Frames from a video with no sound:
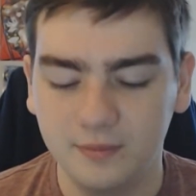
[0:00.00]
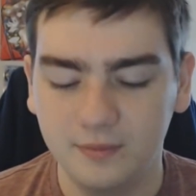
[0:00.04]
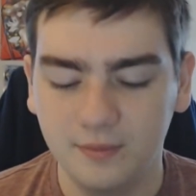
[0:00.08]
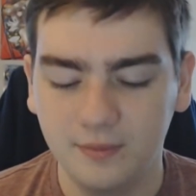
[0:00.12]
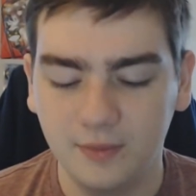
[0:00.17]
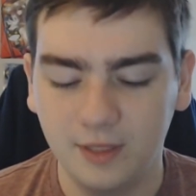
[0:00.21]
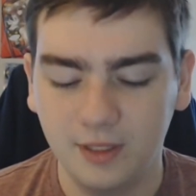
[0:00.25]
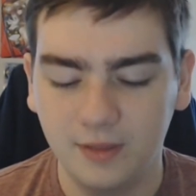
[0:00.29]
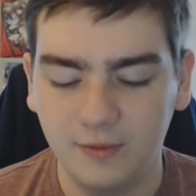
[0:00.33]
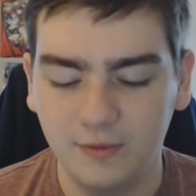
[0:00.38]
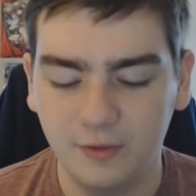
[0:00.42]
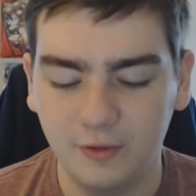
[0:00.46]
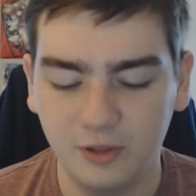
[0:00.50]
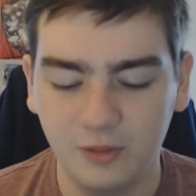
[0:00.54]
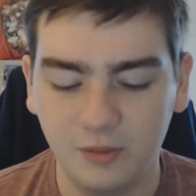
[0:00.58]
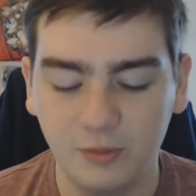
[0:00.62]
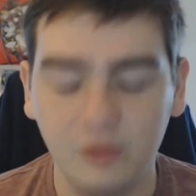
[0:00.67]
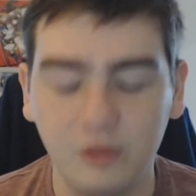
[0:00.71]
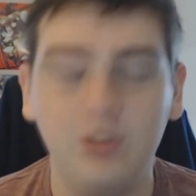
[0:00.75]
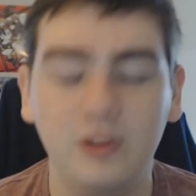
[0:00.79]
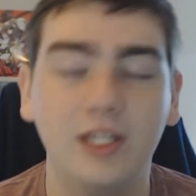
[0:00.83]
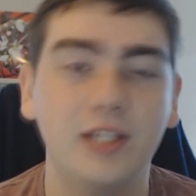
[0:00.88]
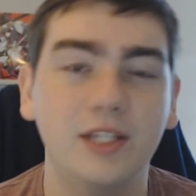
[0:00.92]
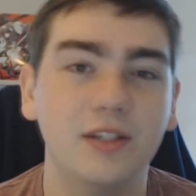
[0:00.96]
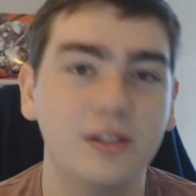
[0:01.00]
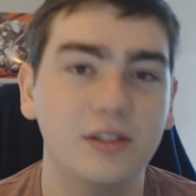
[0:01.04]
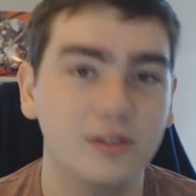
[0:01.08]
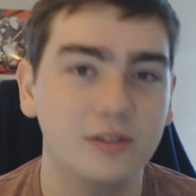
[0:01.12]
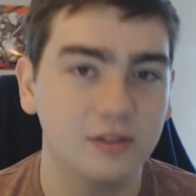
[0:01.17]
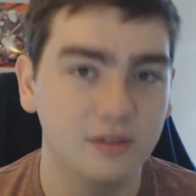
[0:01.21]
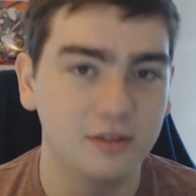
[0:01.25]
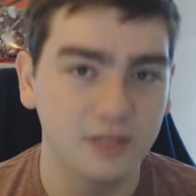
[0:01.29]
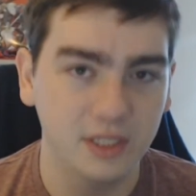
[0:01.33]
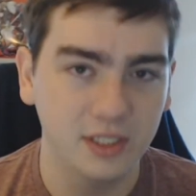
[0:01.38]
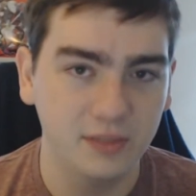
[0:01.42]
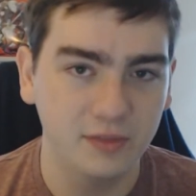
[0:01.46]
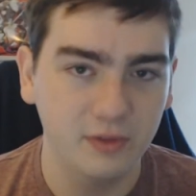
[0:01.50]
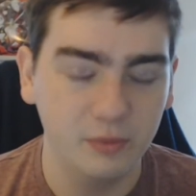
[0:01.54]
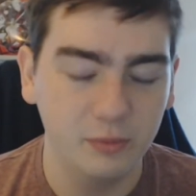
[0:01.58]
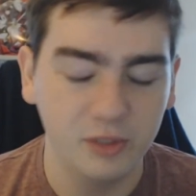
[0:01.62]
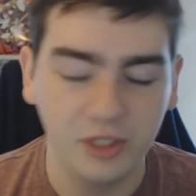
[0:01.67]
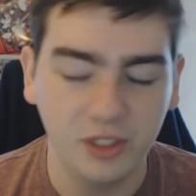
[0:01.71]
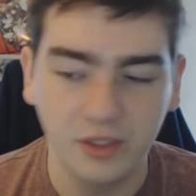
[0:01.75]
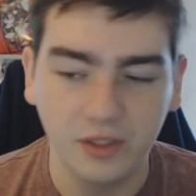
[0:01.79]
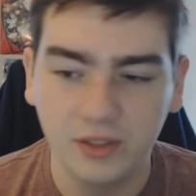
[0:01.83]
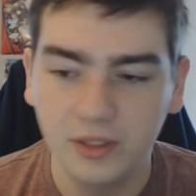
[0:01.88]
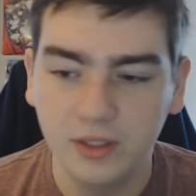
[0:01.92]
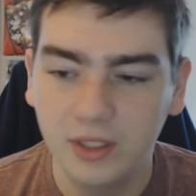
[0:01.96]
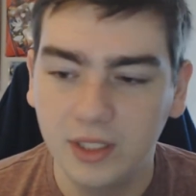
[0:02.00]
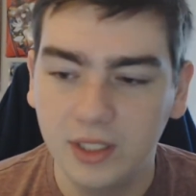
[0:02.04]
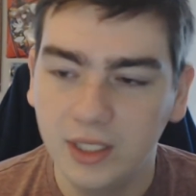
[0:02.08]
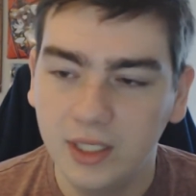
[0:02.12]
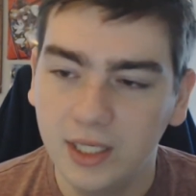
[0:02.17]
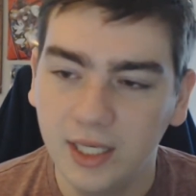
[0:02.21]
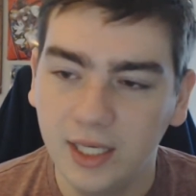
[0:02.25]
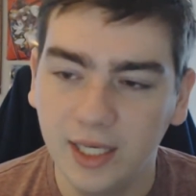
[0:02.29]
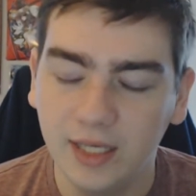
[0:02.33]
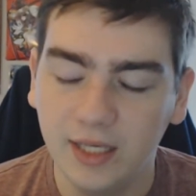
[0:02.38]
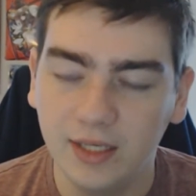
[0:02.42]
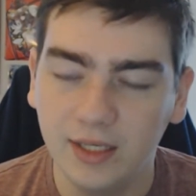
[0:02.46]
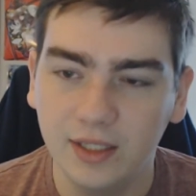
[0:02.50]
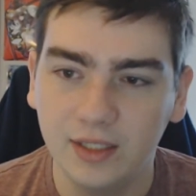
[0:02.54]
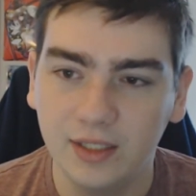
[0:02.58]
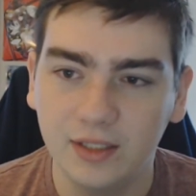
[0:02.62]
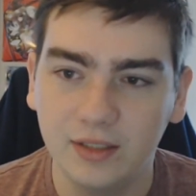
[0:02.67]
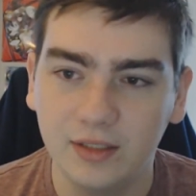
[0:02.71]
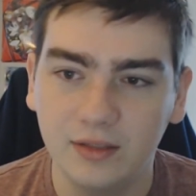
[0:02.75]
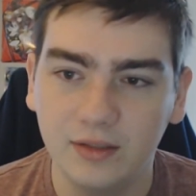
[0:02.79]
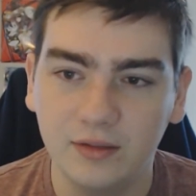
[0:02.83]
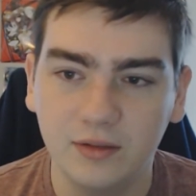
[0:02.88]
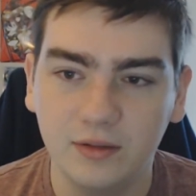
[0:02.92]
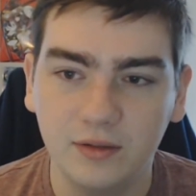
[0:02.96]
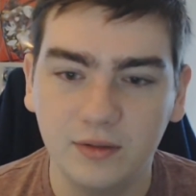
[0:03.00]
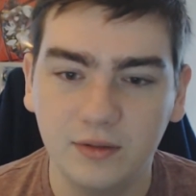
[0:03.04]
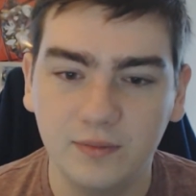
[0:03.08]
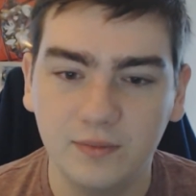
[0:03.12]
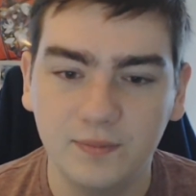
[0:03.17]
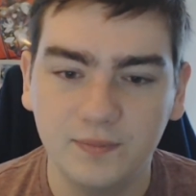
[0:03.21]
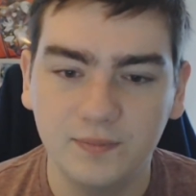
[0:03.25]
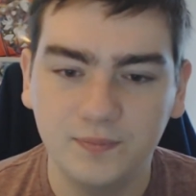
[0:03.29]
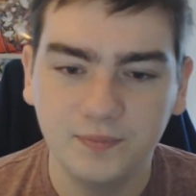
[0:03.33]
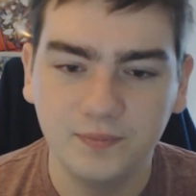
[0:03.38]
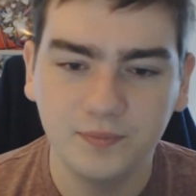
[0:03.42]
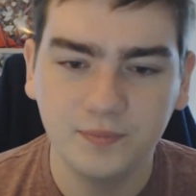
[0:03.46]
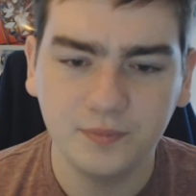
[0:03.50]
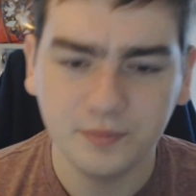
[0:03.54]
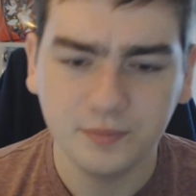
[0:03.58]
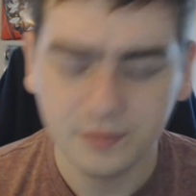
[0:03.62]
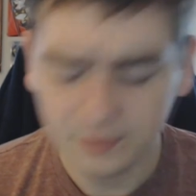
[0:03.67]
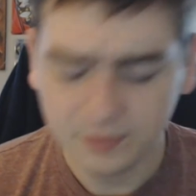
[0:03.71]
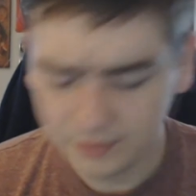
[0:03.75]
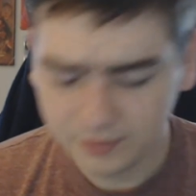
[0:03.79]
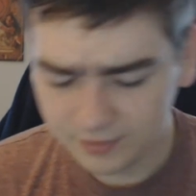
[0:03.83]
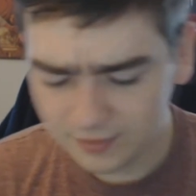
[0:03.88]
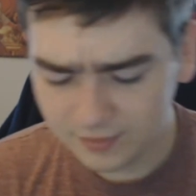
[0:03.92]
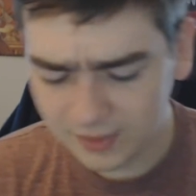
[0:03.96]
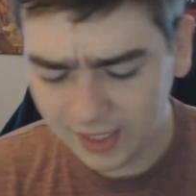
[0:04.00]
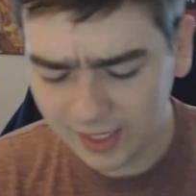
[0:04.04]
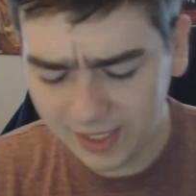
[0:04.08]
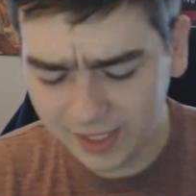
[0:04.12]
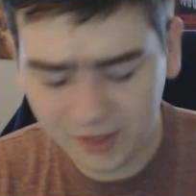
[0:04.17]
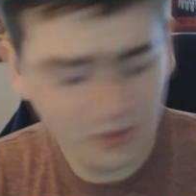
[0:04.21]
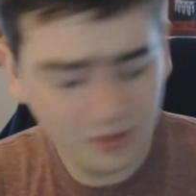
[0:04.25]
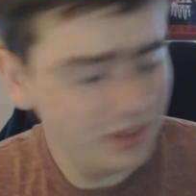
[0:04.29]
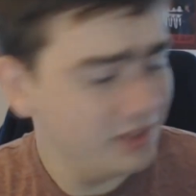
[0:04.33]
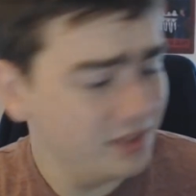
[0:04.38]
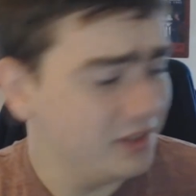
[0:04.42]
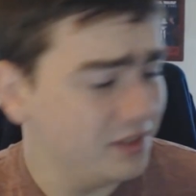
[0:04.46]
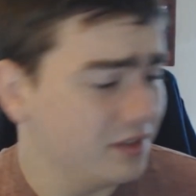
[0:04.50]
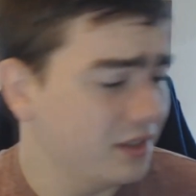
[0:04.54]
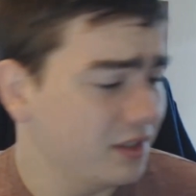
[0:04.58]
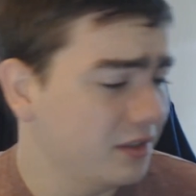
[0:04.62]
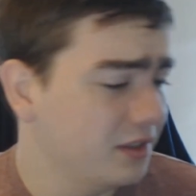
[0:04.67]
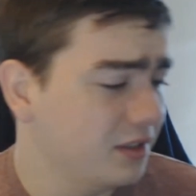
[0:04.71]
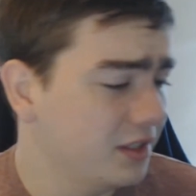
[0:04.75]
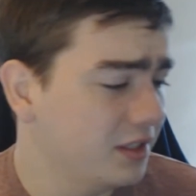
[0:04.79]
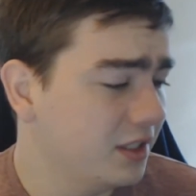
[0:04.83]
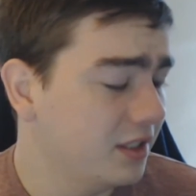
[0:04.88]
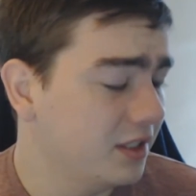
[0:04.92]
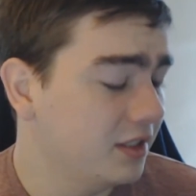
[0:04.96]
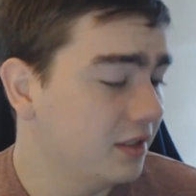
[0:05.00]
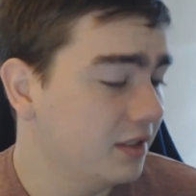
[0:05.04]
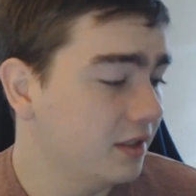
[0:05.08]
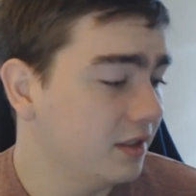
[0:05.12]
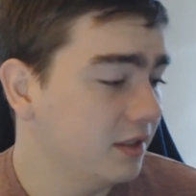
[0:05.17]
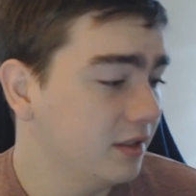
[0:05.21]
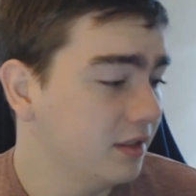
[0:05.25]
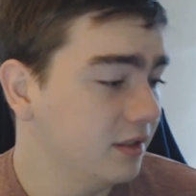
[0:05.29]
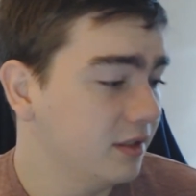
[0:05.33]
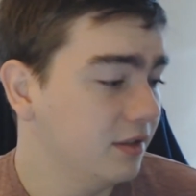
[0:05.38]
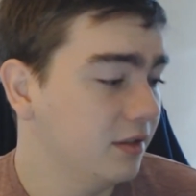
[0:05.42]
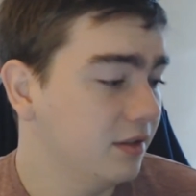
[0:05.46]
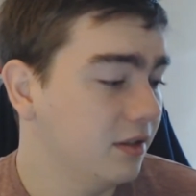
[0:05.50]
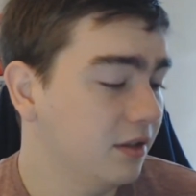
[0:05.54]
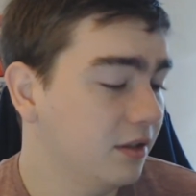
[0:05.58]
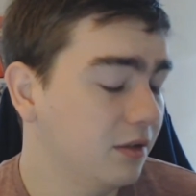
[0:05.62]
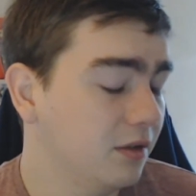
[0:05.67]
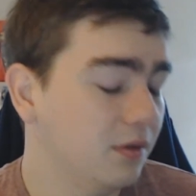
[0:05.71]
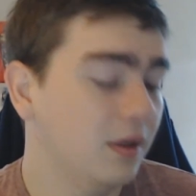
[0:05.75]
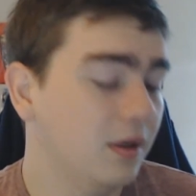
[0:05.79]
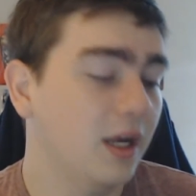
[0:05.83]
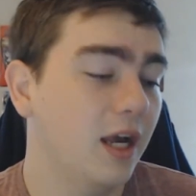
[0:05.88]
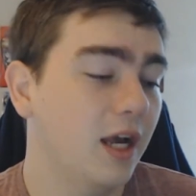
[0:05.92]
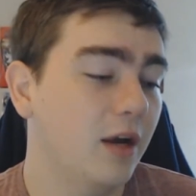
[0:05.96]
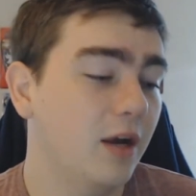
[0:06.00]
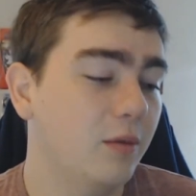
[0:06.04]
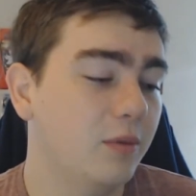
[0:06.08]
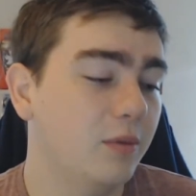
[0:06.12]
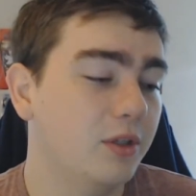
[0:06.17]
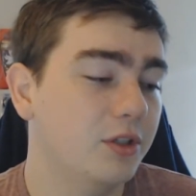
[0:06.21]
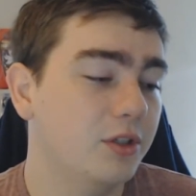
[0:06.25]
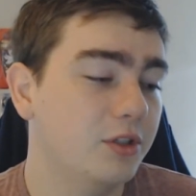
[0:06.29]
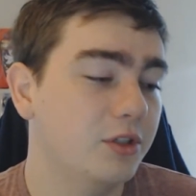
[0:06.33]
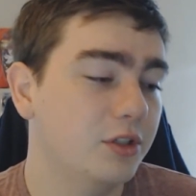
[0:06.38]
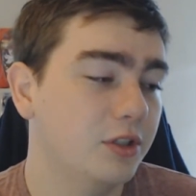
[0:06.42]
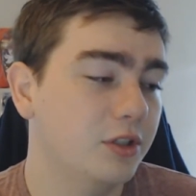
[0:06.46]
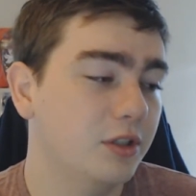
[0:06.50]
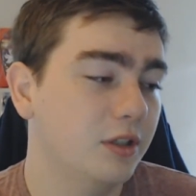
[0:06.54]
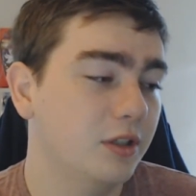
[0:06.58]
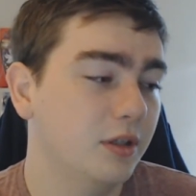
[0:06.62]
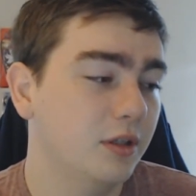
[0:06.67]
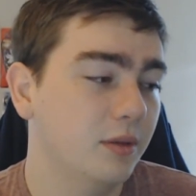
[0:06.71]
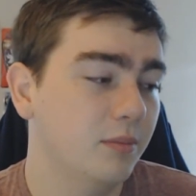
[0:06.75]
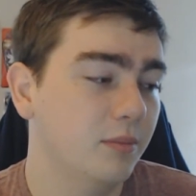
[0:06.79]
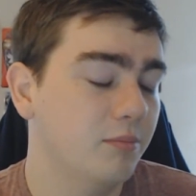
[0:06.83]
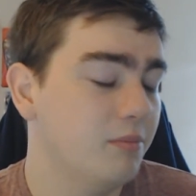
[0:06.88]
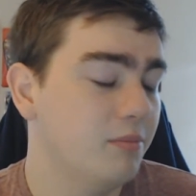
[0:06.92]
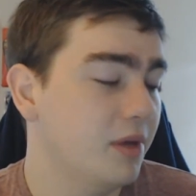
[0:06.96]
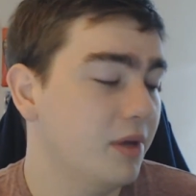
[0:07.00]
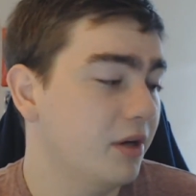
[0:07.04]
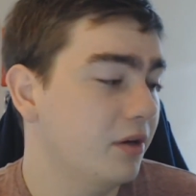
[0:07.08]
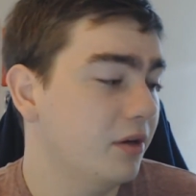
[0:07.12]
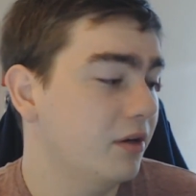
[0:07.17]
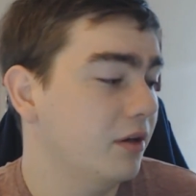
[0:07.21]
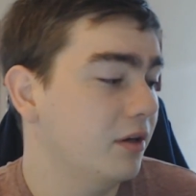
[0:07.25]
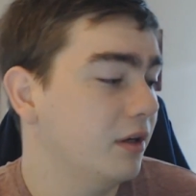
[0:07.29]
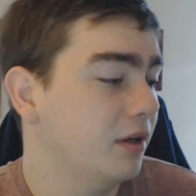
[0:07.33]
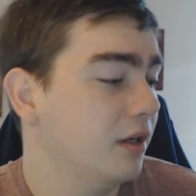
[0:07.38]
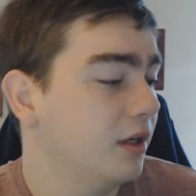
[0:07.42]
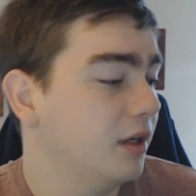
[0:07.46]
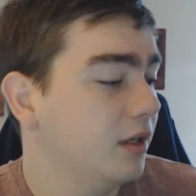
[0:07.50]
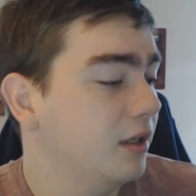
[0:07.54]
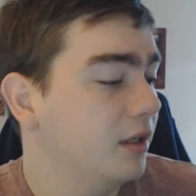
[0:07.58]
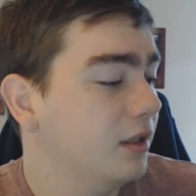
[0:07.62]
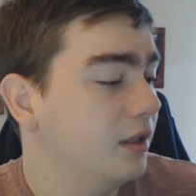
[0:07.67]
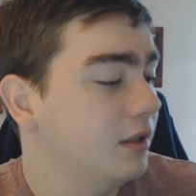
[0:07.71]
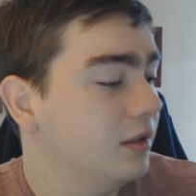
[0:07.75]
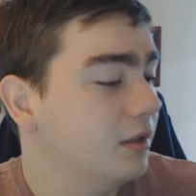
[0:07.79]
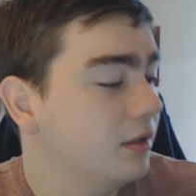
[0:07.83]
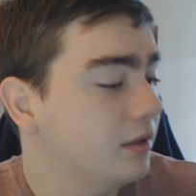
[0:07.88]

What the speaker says: for the blue light, this is 65%. And I don't necessarily know how much better